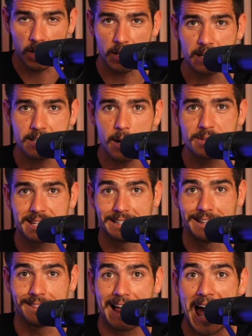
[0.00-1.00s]
A lot of times the
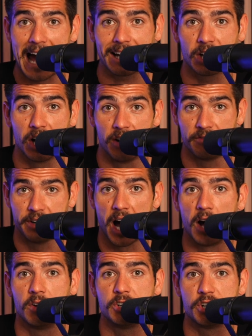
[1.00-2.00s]
lack of
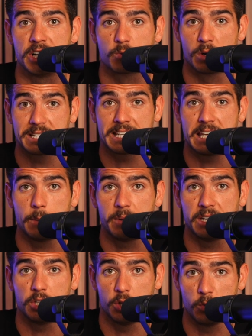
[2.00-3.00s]
knowledge is what's
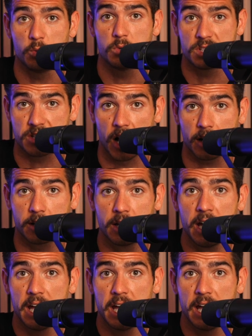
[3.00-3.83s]
keeping you stuck.